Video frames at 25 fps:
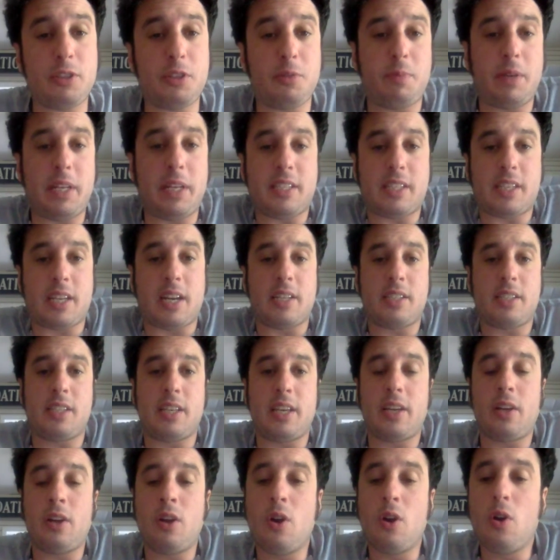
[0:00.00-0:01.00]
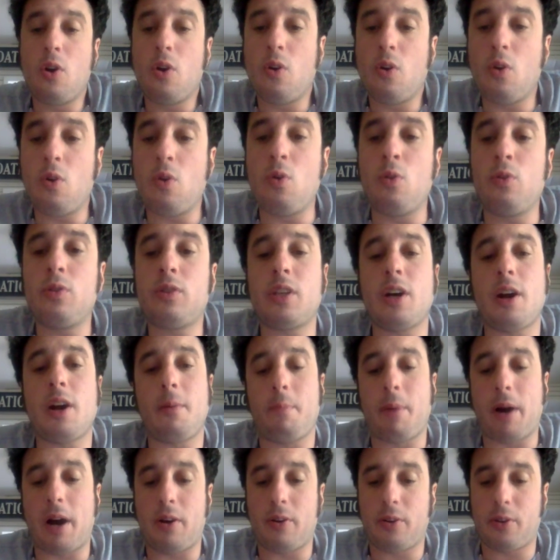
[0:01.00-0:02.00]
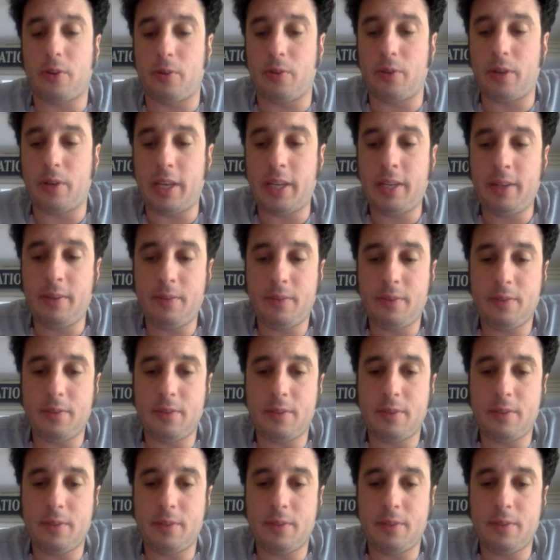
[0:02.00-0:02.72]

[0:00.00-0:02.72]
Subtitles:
to be discussing Uttaraphalguni,